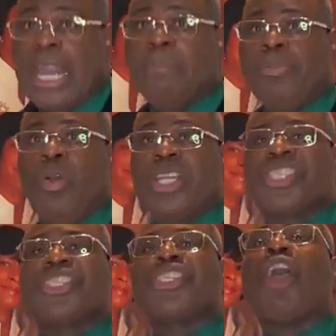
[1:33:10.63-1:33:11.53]
that boy's
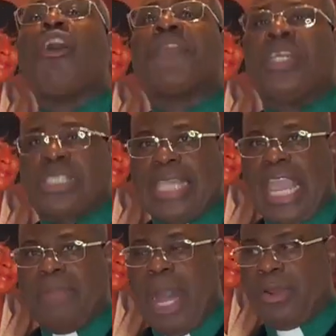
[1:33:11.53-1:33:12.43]
service
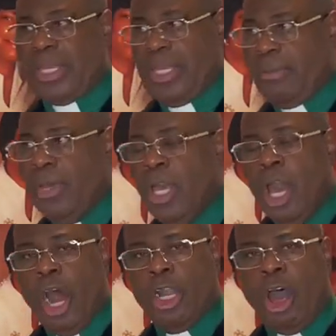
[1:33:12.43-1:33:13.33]
came out of him
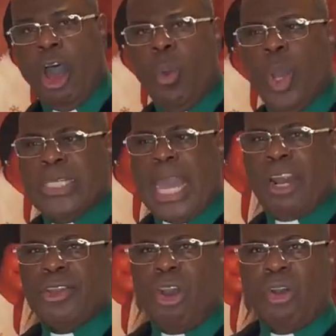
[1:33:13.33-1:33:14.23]
along with
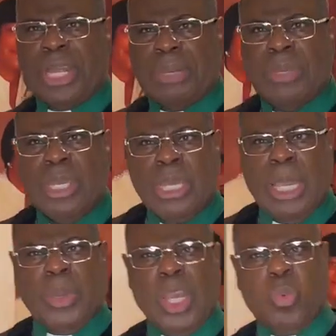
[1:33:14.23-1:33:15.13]
that anointing.
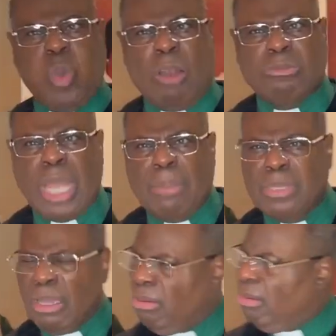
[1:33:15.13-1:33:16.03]
And when he walked
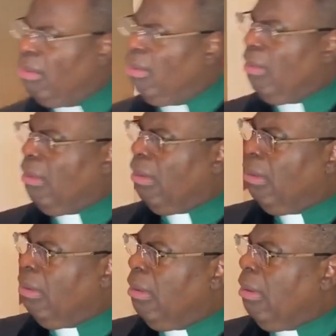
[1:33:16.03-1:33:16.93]
up
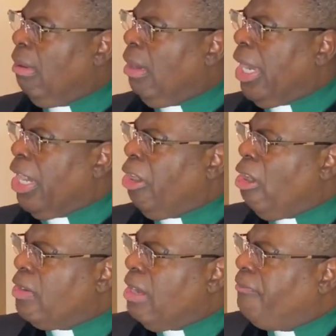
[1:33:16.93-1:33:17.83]
and
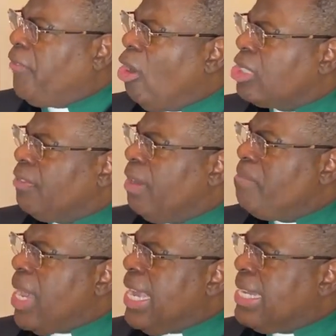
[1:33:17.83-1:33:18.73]
heard the voice of the
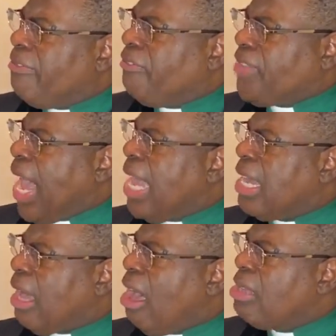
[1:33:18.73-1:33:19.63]
man that
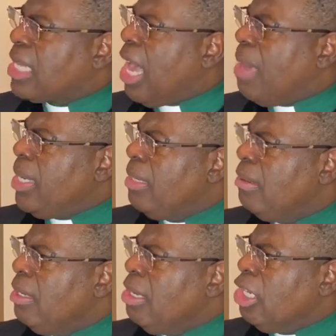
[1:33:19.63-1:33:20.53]
found God's army,
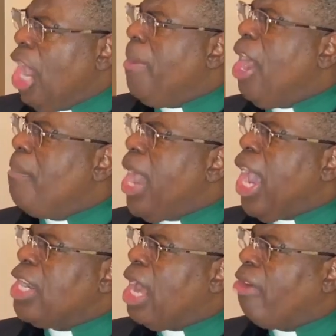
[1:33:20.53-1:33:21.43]
give me a
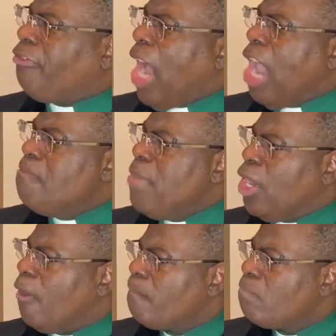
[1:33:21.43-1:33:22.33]
man that'll fight me.